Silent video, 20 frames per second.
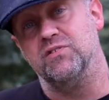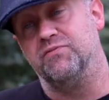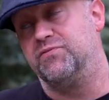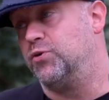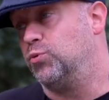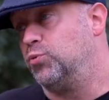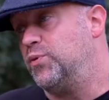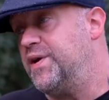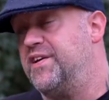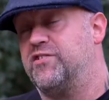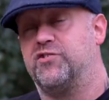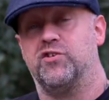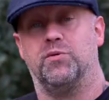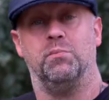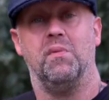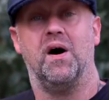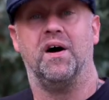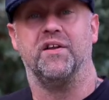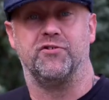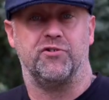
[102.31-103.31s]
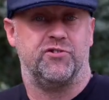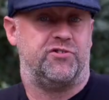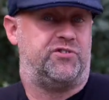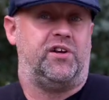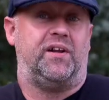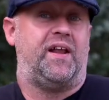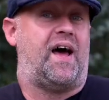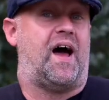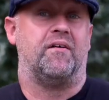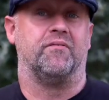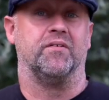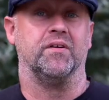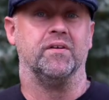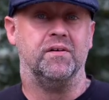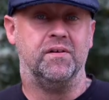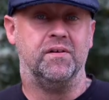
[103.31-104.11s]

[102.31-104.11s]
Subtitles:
for weeks or months or still haven't?